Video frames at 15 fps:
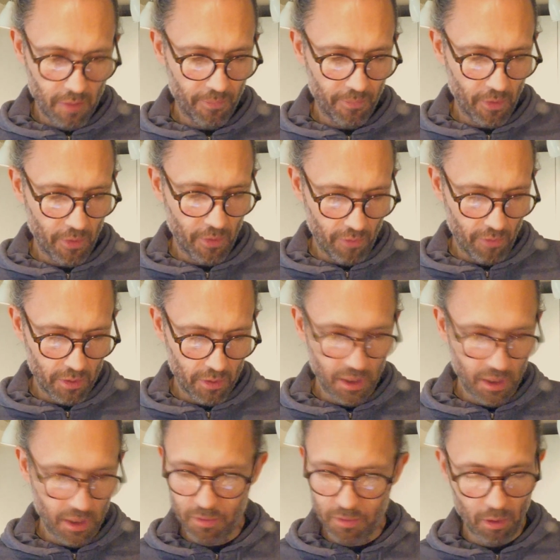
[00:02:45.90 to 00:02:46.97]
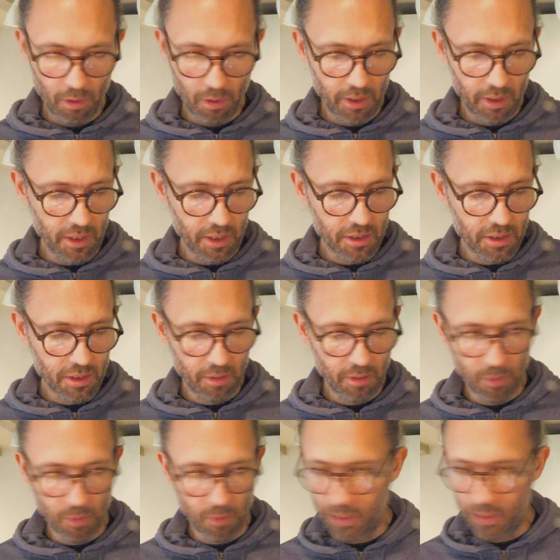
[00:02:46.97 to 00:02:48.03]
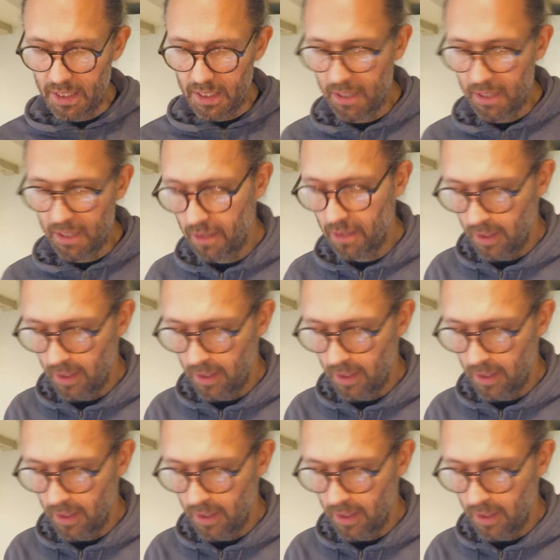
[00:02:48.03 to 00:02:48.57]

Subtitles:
the phone keeps locking each time I put it down.